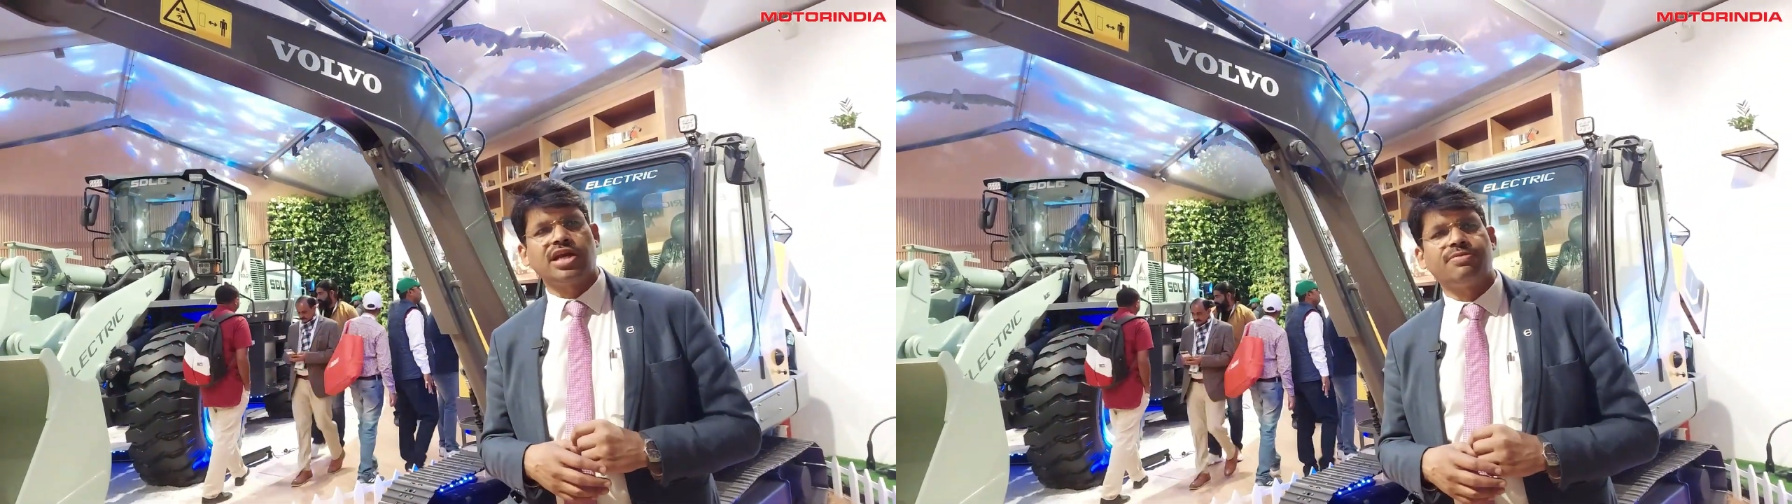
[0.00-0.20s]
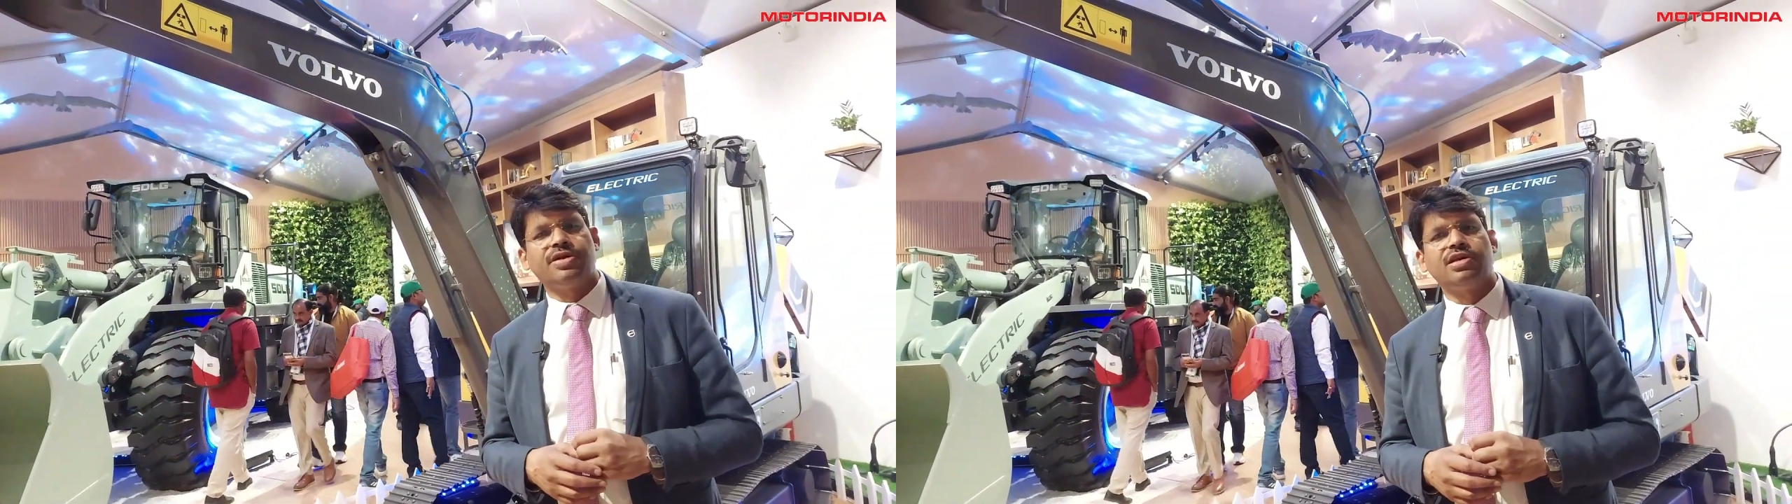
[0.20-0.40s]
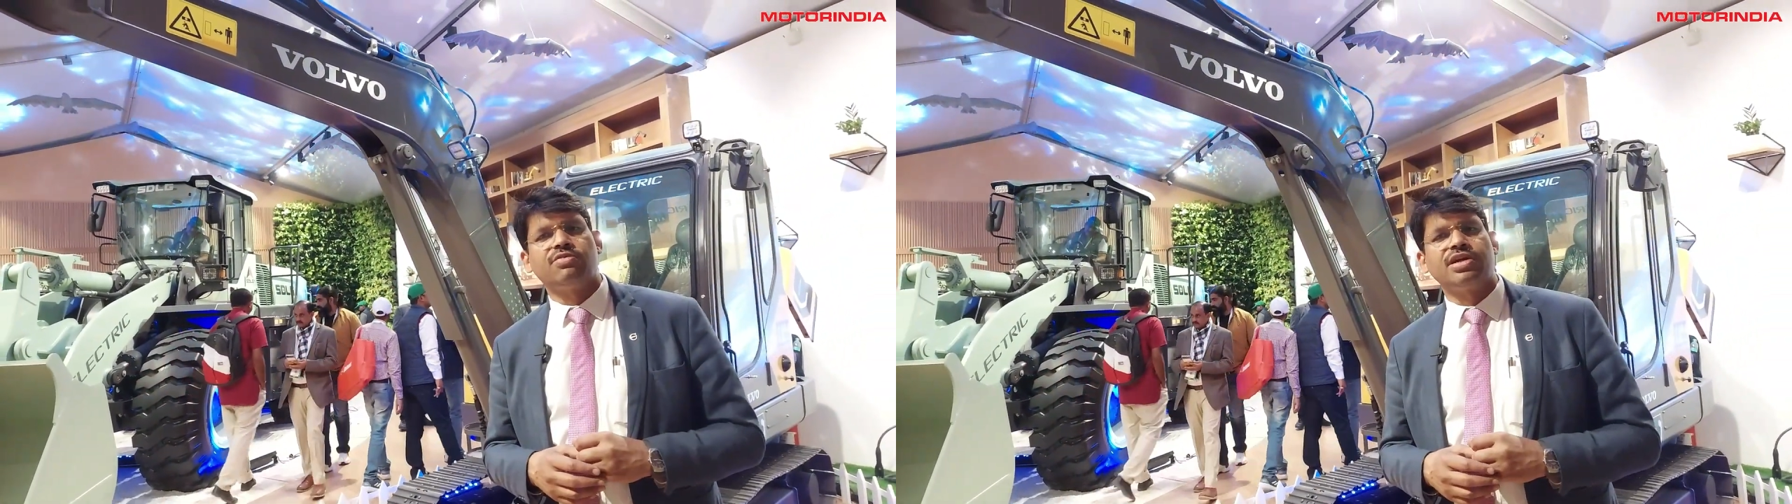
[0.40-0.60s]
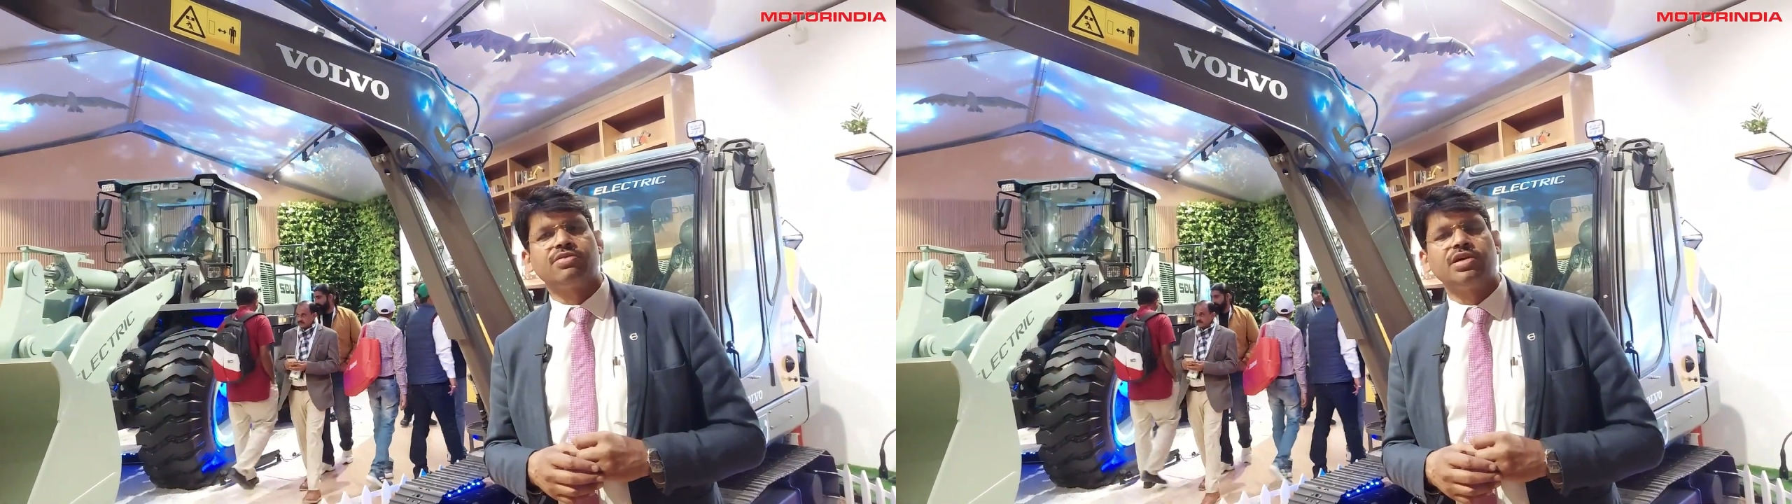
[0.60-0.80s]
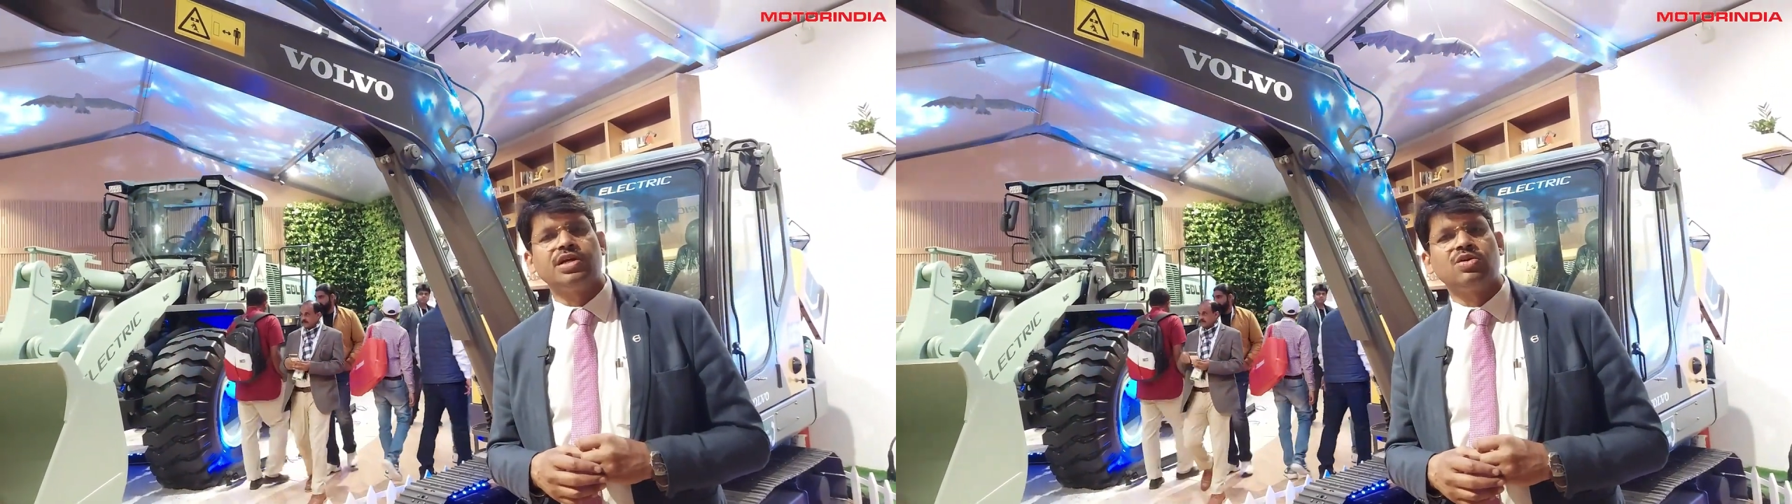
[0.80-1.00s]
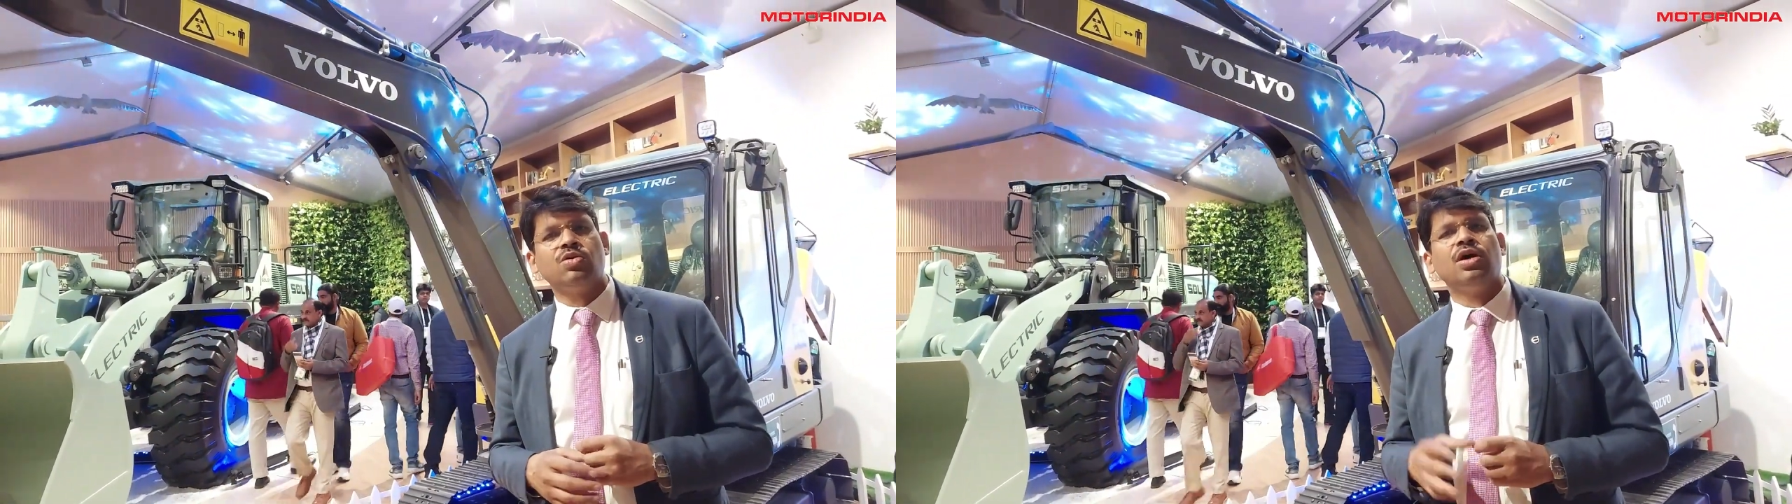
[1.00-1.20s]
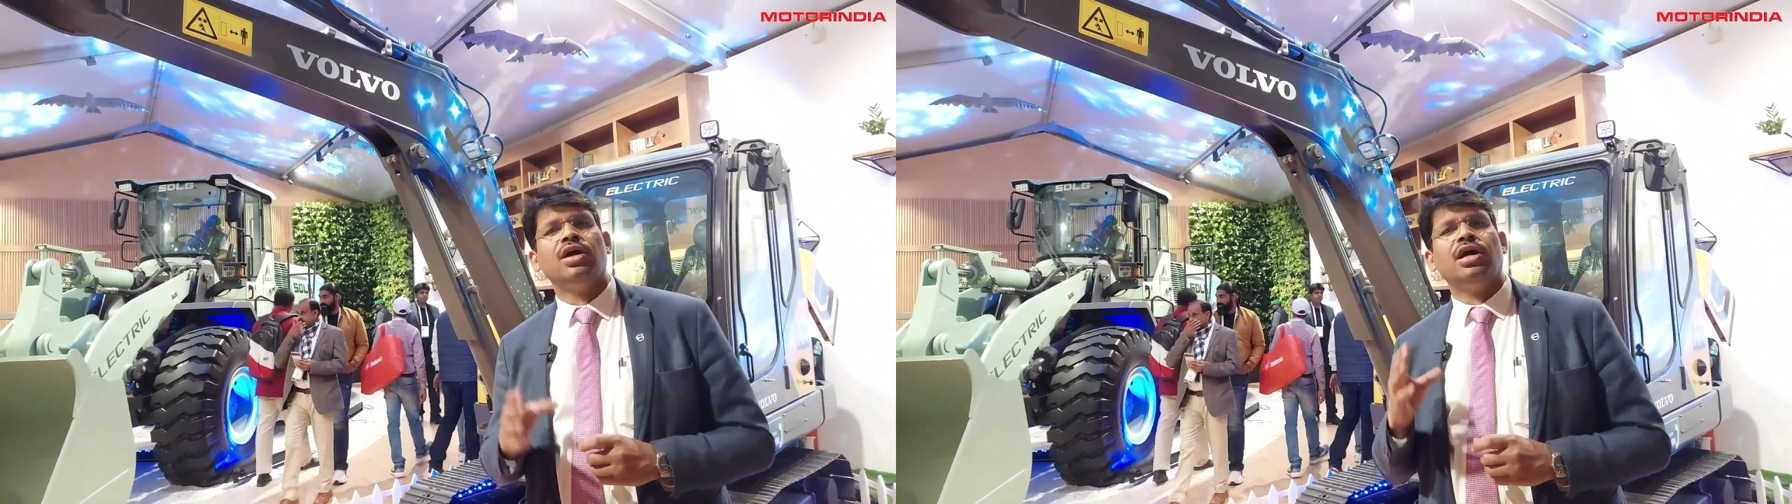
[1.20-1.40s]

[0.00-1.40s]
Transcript: what happened in 2022.